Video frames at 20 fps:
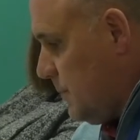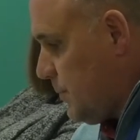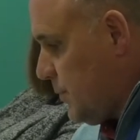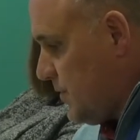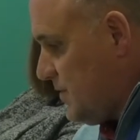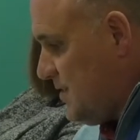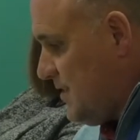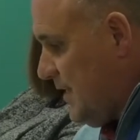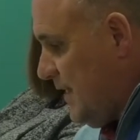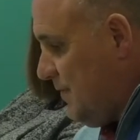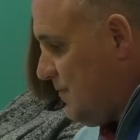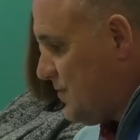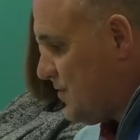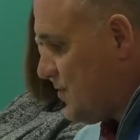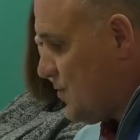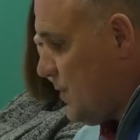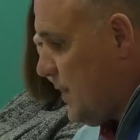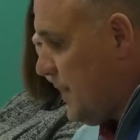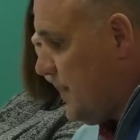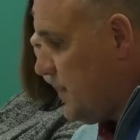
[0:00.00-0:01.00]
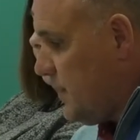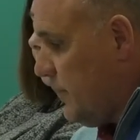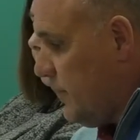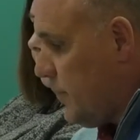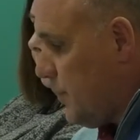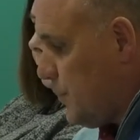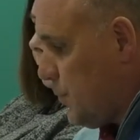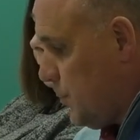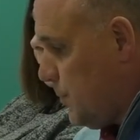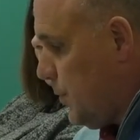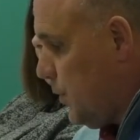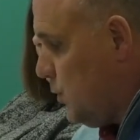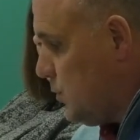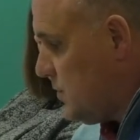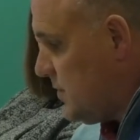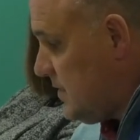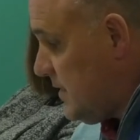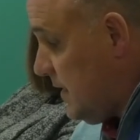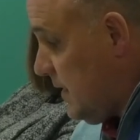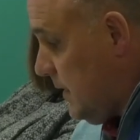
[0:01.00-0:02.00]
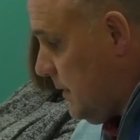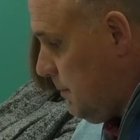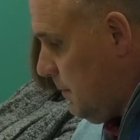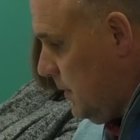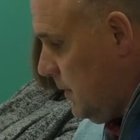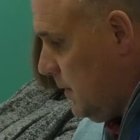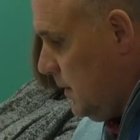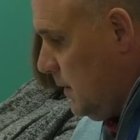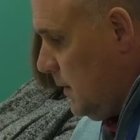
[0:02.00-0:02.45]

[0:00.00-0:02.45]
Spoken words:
perceived strength of the proposed team,